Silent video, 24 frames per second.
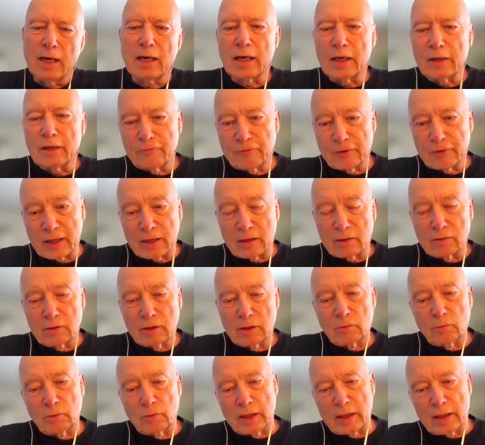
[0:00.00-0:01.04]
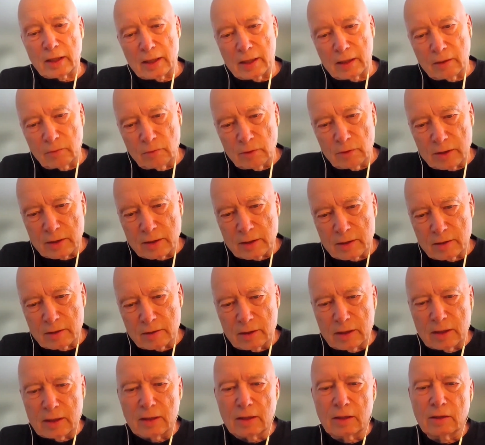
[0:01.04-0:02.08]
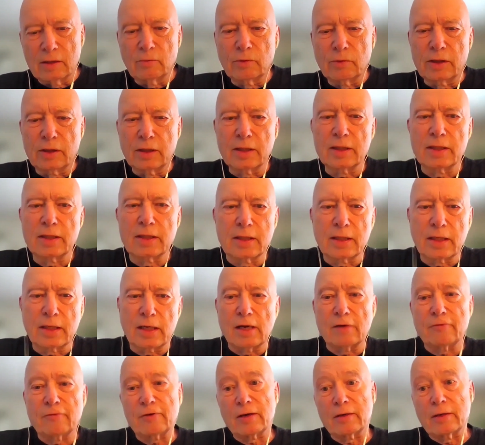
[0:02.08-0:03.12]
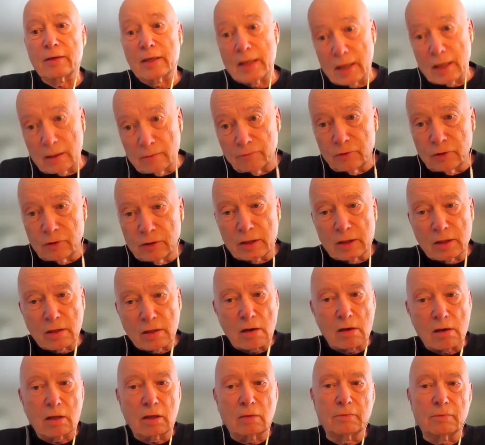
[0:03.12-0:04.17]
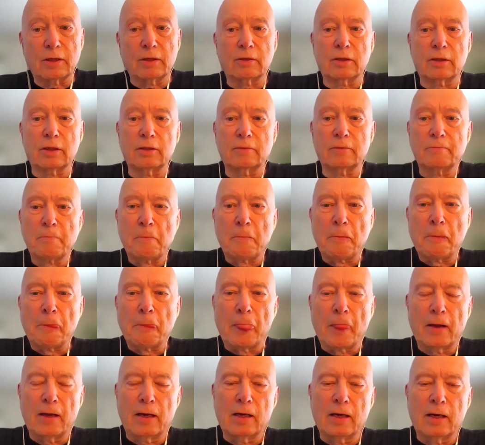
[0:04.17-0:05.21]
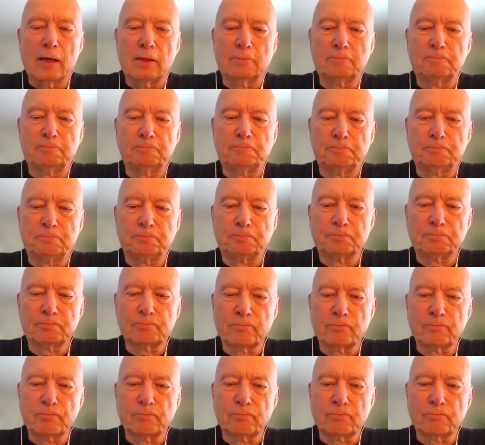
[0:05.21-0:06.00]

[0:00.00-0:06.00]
I found that when I was dealing with this, that I found it helpful to talk about it, but